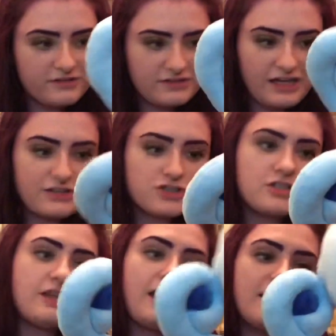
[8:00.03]
is attached to
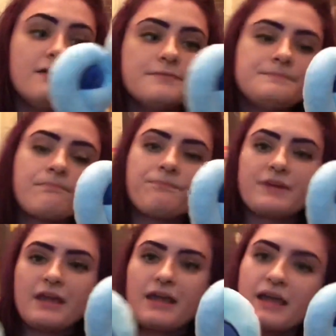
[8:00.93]
the head,
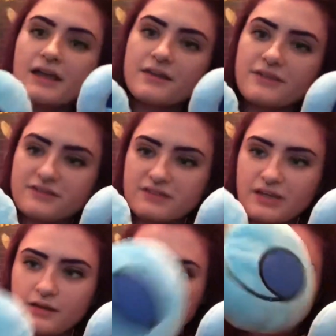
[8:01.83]
and this
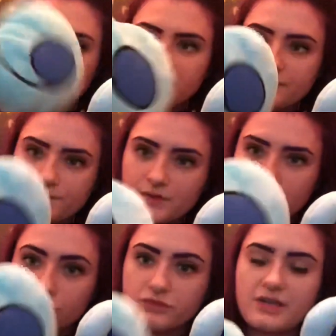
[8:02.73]
tail is loose.